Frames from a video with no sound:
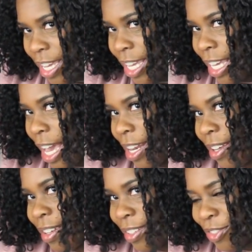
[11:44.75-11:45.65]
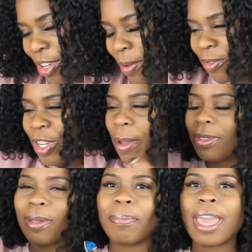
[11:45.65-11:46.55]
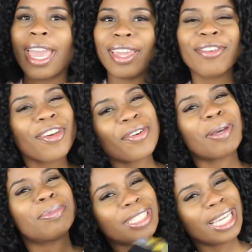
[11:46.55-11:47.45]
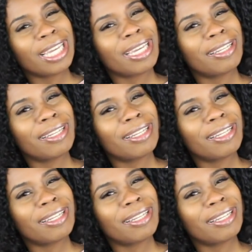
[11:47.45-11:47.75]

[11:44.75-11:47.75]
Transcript: it kind of drapes the back. You know what I'm saying?